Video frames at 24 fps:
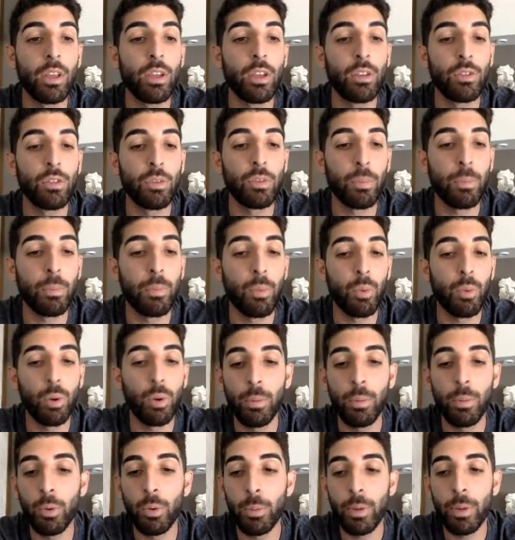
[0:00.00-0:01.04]
So
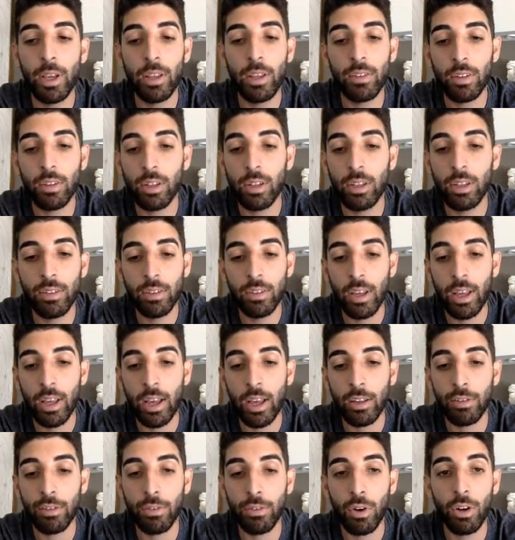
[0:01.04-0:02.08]
we're basically set
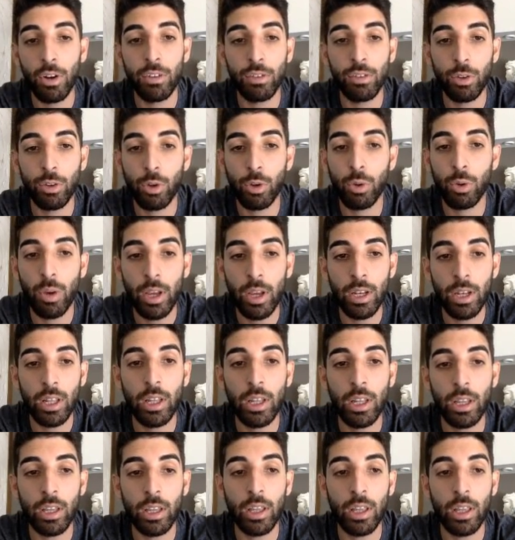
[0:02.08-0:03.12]
as far as
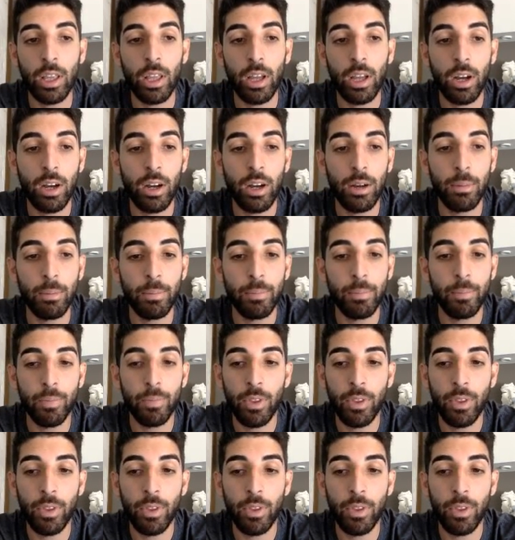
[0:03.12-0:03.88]
creating our